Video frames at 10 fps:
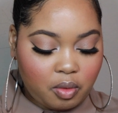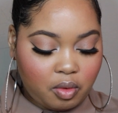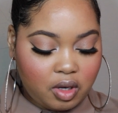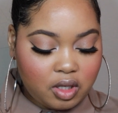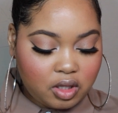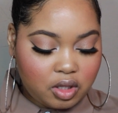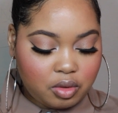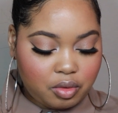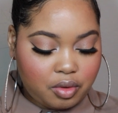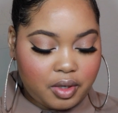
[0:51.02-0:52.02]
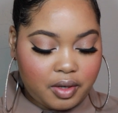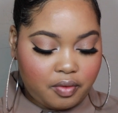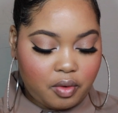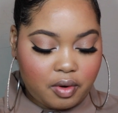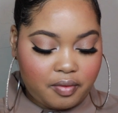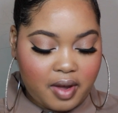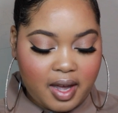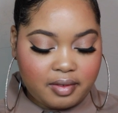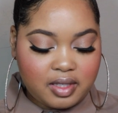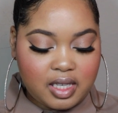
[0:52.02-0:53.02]
one, two, three, four,
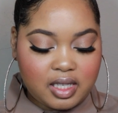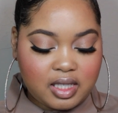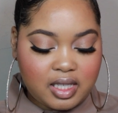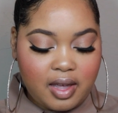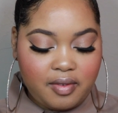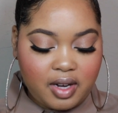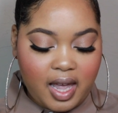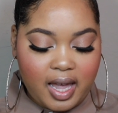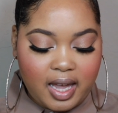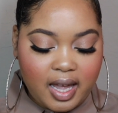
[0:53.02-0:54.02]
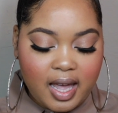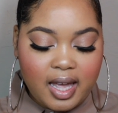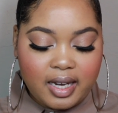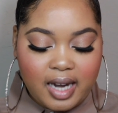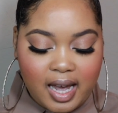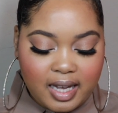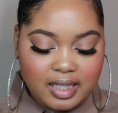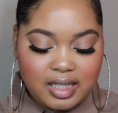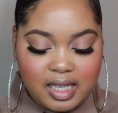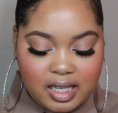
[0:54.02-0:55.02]
five, six, seven, eight,
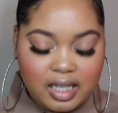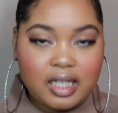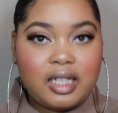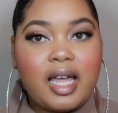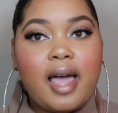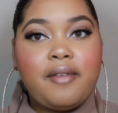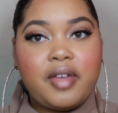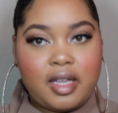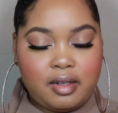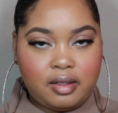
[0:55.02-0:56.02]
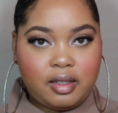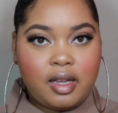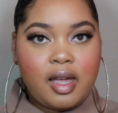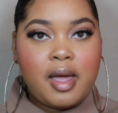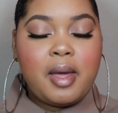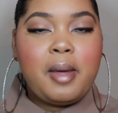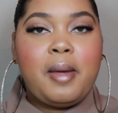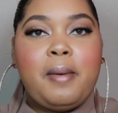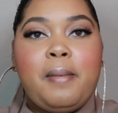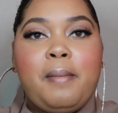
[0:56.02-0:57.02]
nine, ten, eleven.
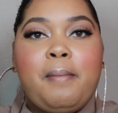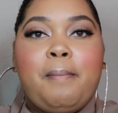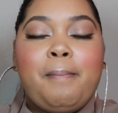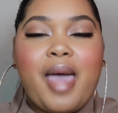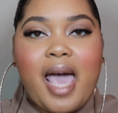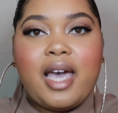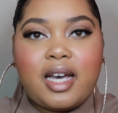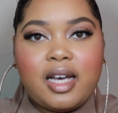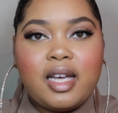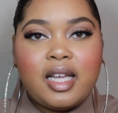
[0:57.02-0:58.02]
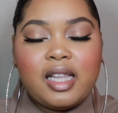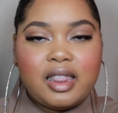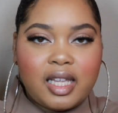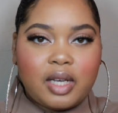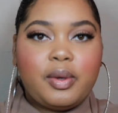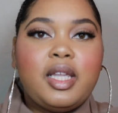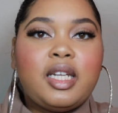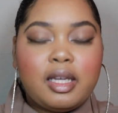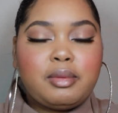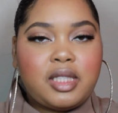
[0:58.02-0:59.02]
MAC liquid
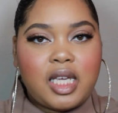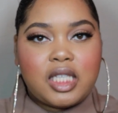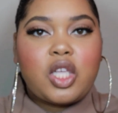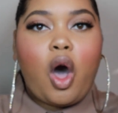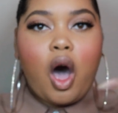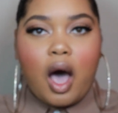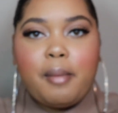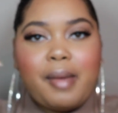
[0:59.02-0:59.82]
lipsticks on